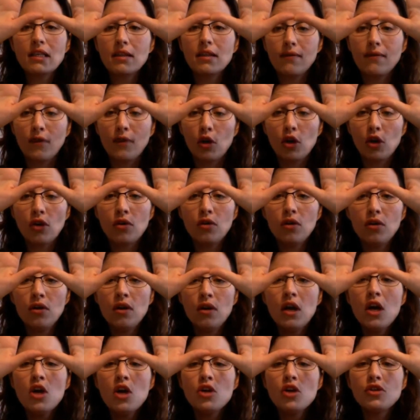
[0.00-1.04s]
is vertical.
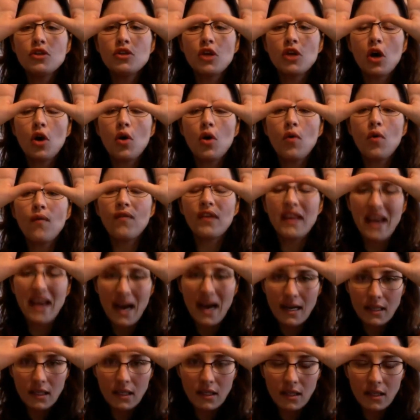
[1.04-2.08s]
So for the
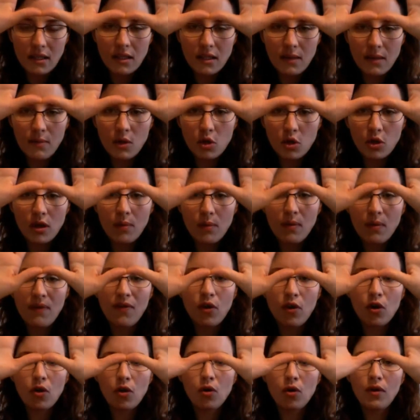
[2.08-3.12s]
axis of symmetry to be
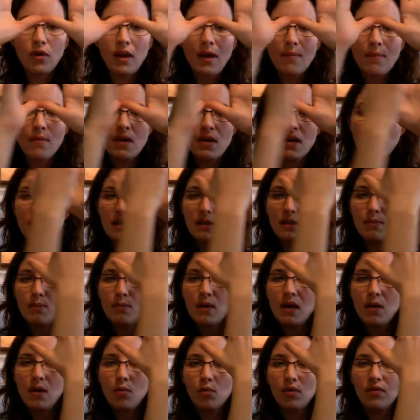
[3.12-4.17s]
vertical, that means it's
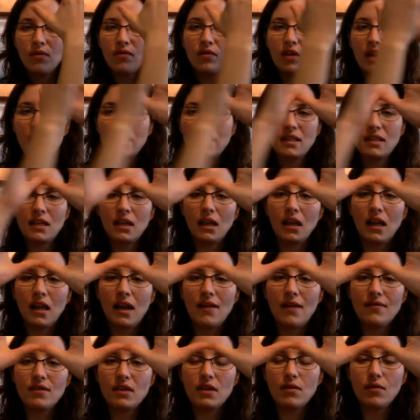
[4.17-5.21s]
being reflected
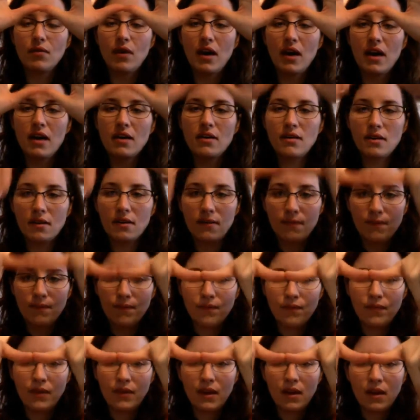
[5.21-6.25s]
left and right.
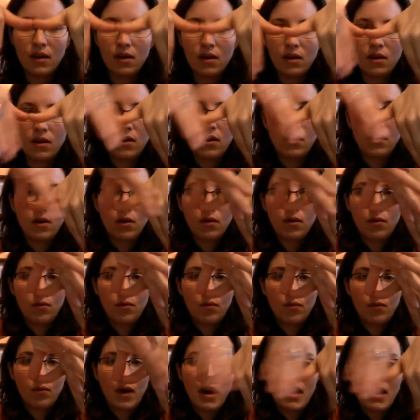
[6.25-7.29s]

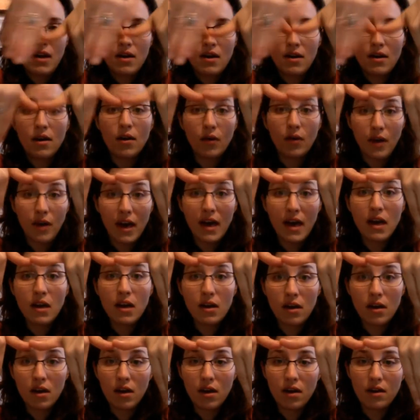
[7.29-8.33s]
Right? Okay?
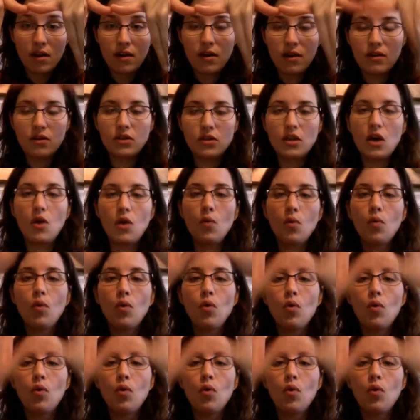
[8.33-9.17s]
So